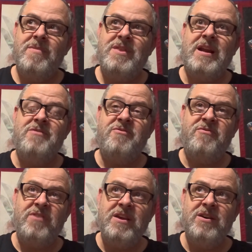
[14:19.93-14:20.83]
that I
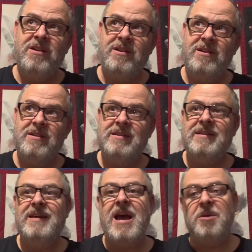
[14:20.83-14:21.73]
feel
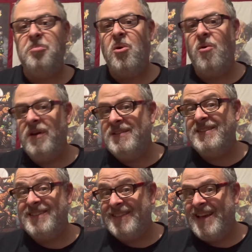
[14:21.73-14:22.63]
at points
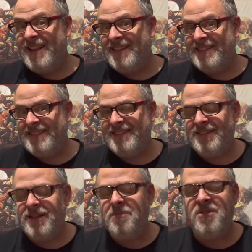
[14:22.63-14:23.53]
is analogous to
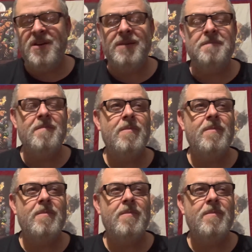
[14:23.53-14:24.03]
something.